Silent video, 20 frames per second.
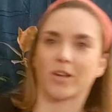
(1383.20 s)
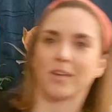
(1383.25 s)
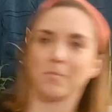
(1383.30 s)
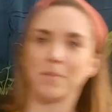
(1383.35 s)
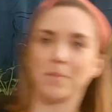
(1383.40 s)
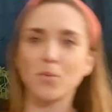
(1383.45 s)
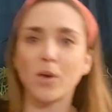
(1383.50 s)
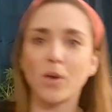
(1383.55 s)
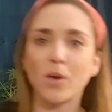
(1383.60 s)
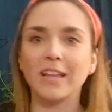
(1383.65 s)

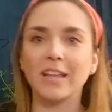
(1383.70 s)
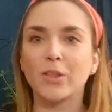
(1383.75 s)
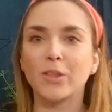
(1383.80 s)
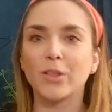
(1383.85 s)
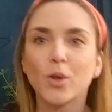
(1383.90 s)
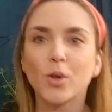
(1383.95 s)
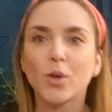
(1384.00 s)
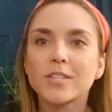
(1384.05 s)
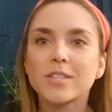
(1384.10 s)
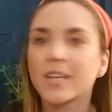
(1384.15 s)
Meanwhile, it
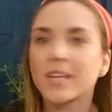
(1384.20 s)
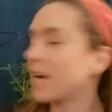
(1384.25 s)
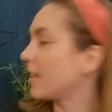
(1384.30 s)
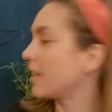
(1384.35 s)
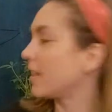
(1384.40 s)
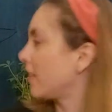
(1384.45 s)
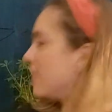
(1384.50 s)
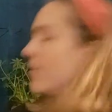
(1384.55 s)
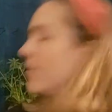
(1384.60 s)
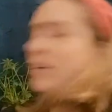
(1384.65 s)
looks like I
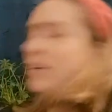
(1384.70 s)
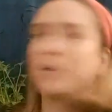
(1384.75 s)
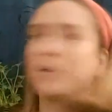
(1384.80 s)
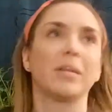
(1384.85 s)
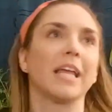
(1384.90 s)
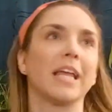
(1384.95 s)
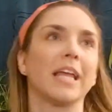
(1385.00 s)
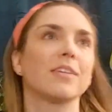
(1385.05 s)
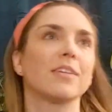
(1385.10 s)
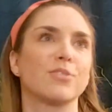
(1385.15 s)
live in a
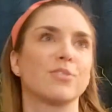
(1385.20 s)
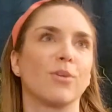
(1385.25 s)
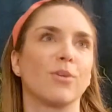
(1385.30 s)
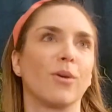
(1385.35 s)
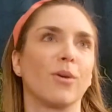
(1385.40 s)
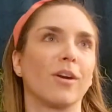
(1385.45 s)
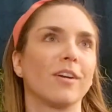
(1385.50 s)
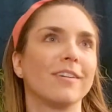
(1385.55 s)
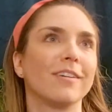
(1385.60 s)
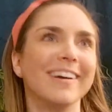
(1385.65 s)
plant store.